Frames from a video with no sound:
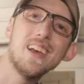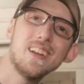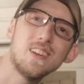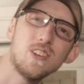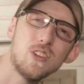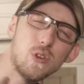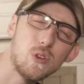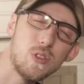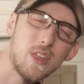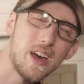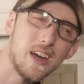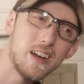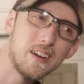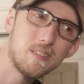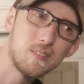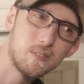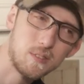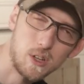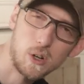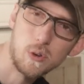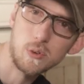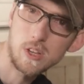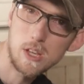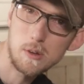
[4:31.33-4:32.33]
to then,
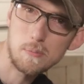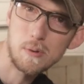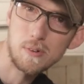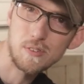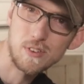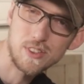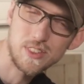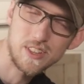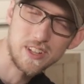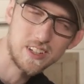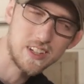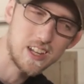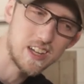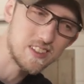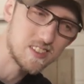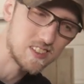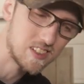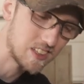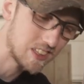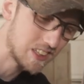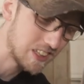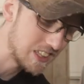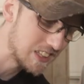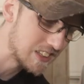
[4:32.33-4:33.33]
you know, keep everything nice
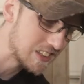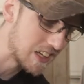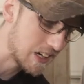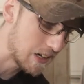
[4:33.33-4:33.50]
and clean